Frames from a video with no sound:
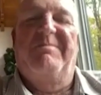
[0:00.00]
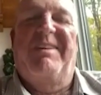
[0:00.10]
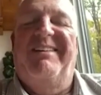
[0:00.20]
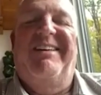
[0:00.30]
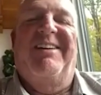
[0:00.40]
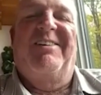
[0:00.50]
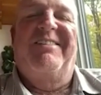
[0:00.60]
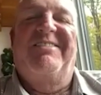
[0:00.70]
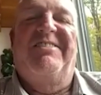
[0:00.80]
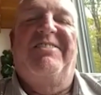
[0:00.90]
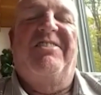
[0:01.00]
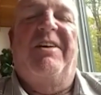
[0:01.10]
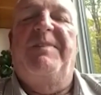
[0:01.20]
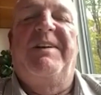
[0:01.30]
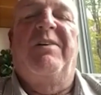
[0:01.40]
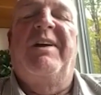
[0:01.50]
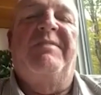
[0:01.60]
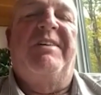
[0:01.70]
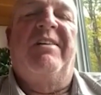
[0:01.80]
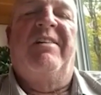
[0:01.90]
But you know, it's just stuff you don't
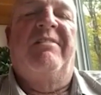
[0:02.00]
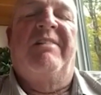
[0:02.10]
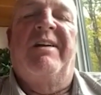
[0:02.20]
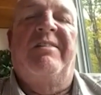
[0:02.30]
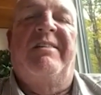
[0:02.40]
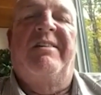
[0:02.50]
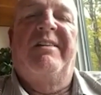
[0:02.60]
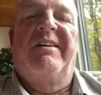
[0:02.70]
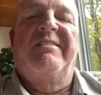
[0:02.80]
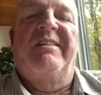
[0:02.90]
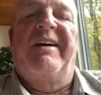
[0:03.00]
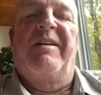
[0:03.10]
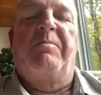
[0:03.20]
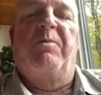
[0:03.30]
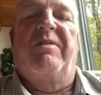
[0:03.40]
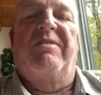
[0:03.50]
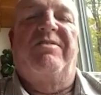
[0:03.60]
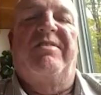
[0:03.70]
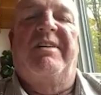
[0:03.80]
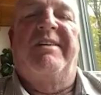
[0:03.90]
have to carry around to to
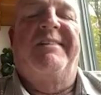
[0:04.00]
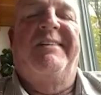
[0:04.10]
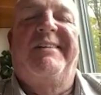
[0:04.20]
airports. Uh,